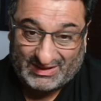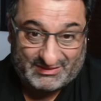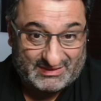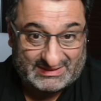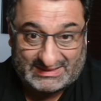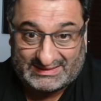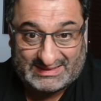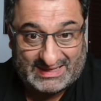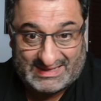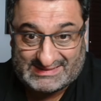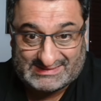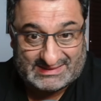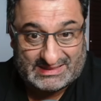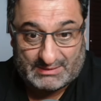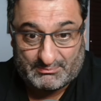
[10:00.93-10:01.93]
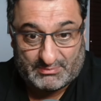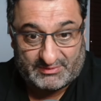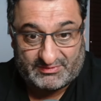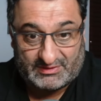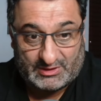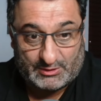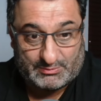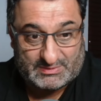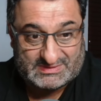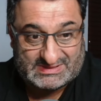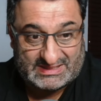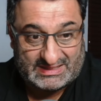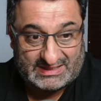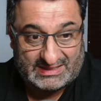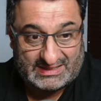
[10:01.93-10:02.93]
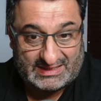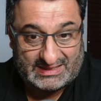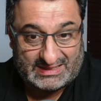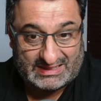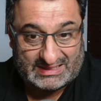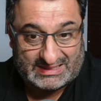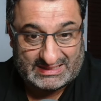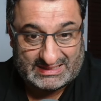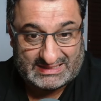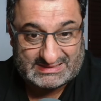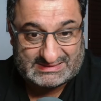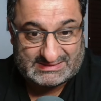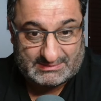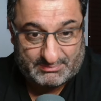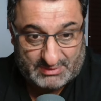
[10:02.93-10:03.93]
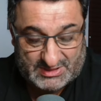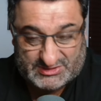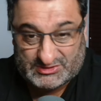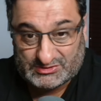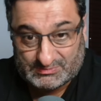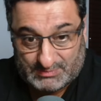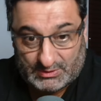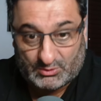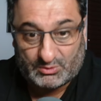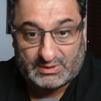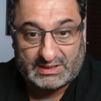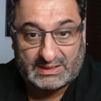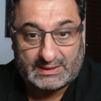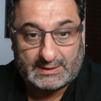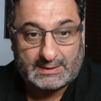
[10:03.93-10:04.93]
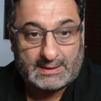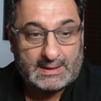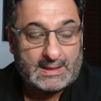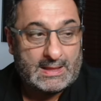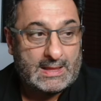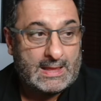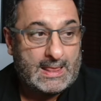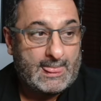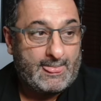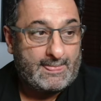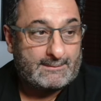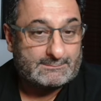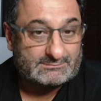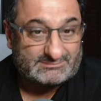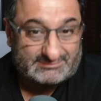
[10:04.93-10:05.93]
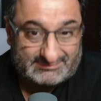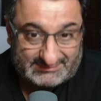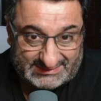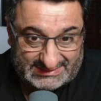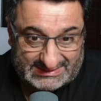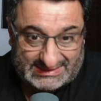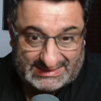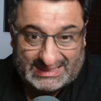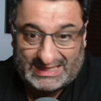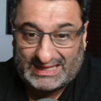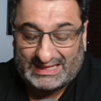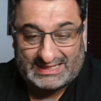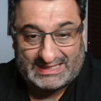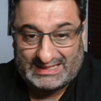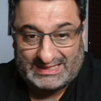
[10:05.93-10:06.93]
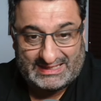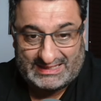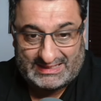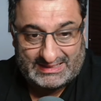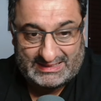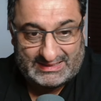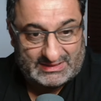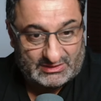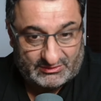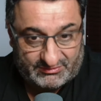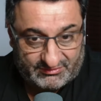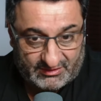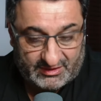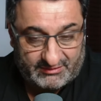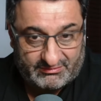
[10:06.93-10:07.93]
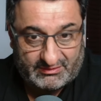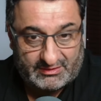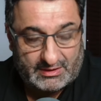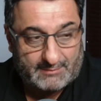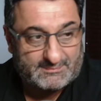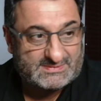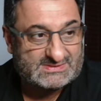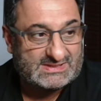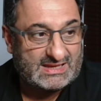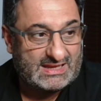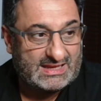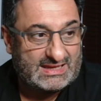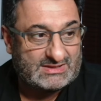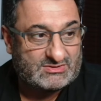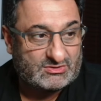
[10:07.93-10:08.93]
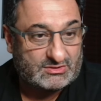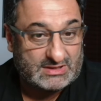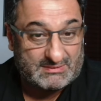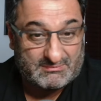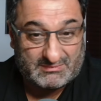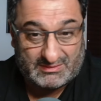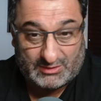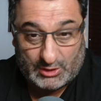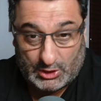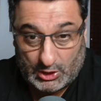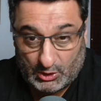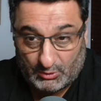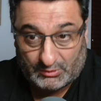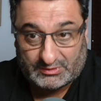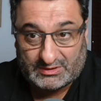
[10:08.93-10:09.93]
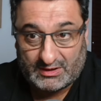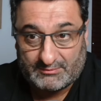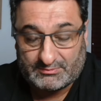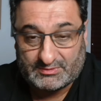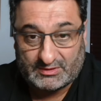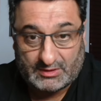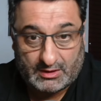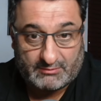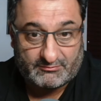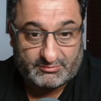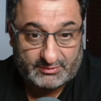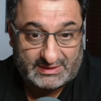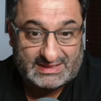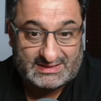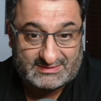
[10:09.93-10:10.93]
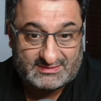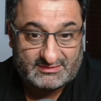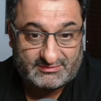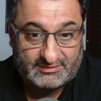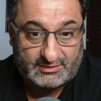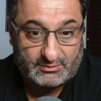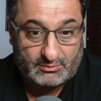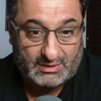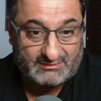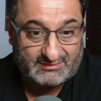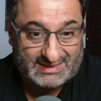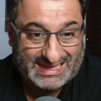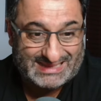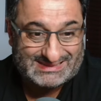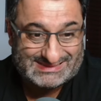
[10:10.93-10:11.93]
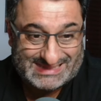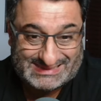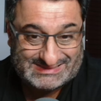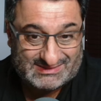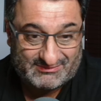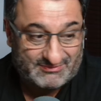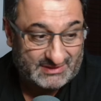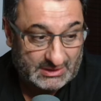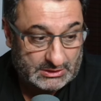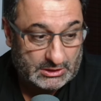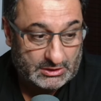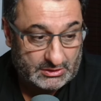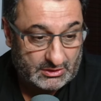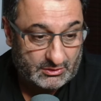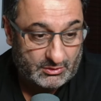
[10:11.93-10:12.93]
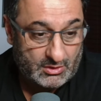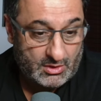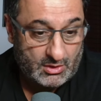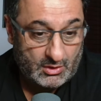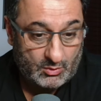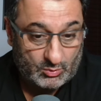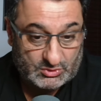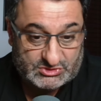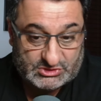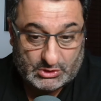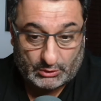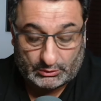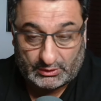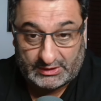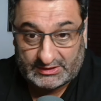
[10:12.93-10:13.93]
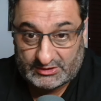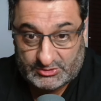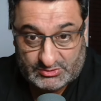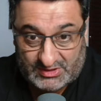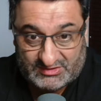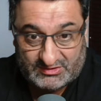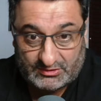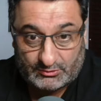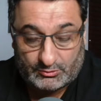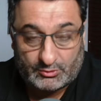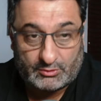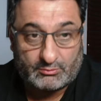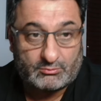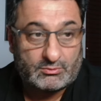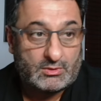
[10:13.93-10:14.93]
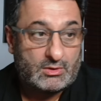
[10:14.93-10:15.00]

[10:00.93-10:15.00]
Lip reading: think the days are numbered for Lopetegui. I think it's the pressure's building. Yeah, he looked very, very upset. It took him a long time to come for the interview. Whether that says something, I don't know what's gone on in the dressing room.